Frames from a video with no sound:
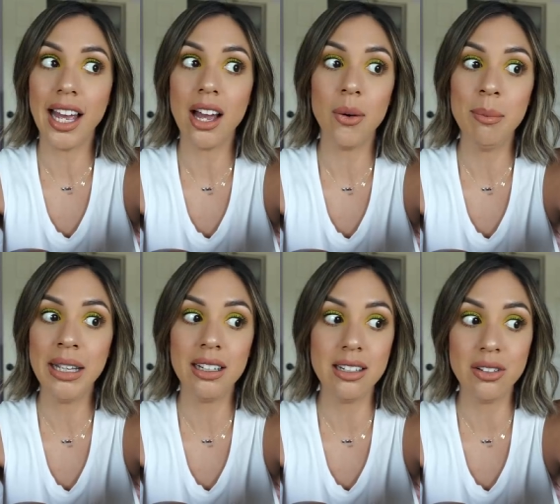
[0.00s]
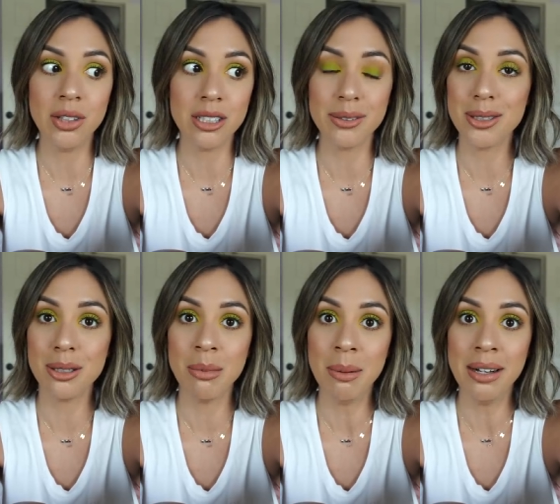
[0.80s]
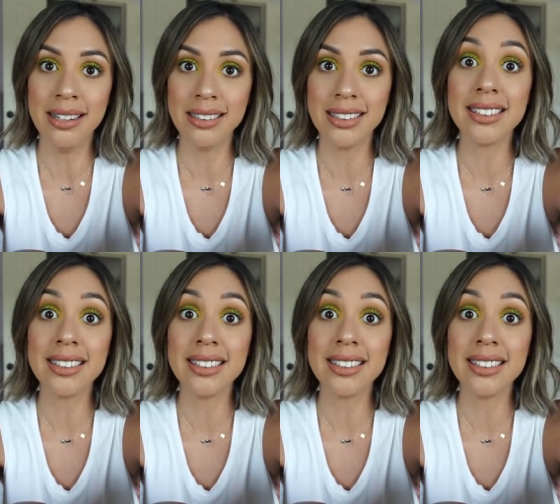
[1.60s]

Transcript: how am I gonna do this for two more months?